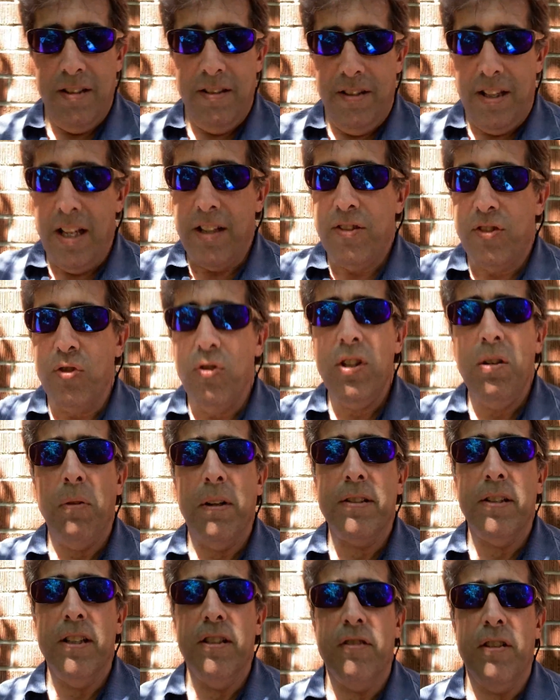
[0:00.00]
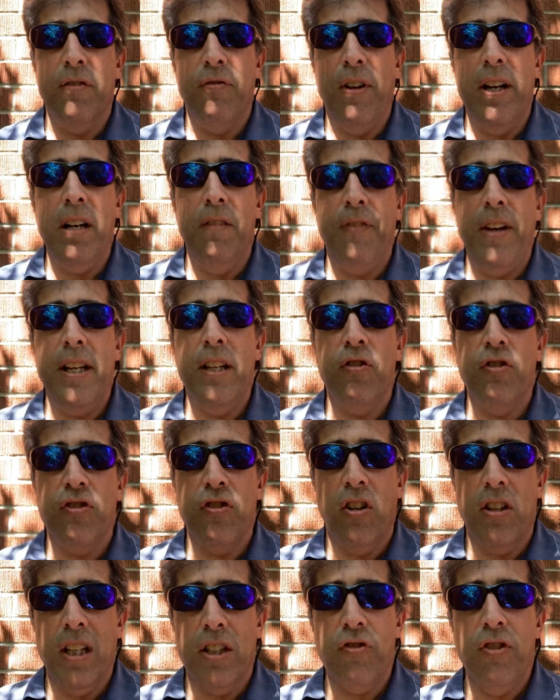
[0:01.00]
next door to us, and he's renovating using
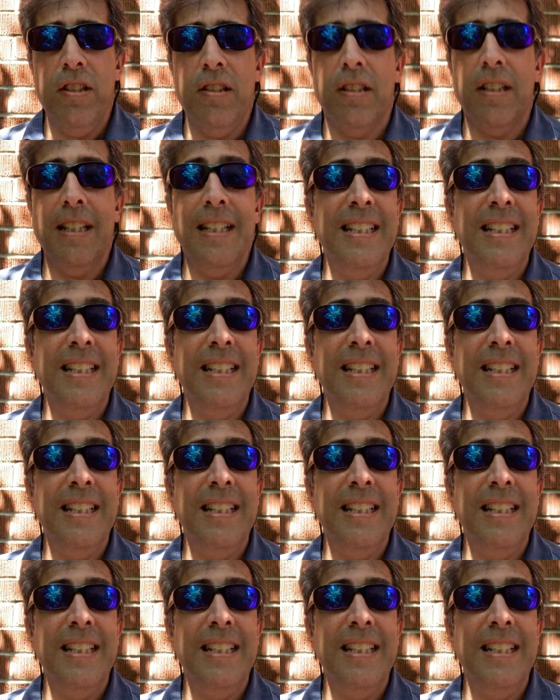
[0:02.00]
our electricity.